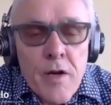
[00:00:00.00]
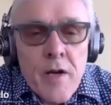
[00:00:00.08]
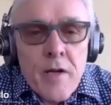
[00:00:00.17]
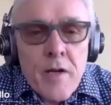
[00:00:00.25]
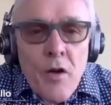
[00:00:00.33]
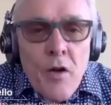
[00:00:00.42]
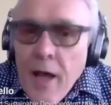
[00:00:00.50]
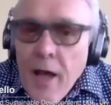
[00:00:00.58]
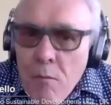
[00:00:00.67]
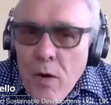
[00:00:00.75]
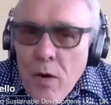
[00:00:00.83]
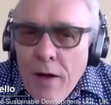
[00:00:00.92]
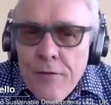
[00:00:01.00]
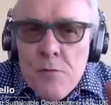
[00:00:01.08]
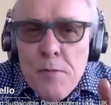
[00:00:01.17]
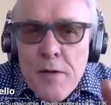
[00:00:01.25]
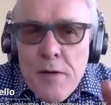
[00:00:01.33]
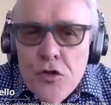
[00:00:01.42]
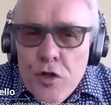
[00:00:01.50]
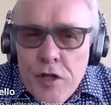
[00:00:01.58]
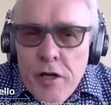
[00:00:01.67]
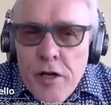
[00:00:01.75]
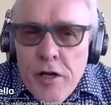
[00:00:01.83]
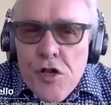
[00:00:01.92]
So again, we have to be
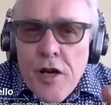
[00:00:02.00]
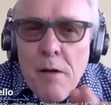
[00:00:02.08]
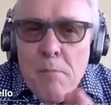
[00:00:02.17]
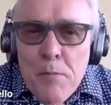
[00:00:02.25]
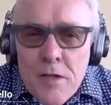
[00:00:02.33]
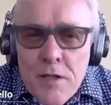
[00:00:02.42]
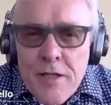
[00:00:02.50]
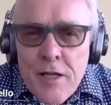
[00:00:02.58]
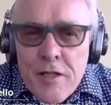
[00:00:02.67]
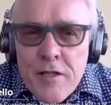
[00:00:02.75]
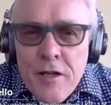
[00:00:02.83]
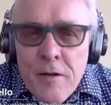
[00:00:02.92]
strategic and persistent,